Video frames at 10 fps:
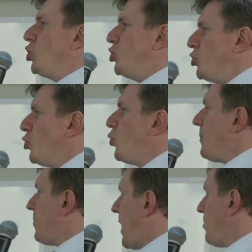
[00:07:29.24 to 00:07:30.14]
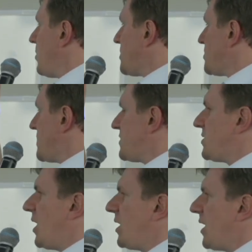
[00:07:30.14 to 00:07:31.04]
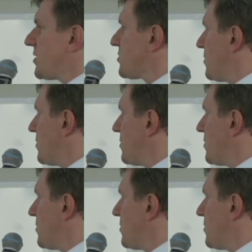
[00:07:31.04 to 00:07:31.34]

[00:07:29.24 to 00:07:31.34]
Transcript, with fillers: Do we publish this? Yes or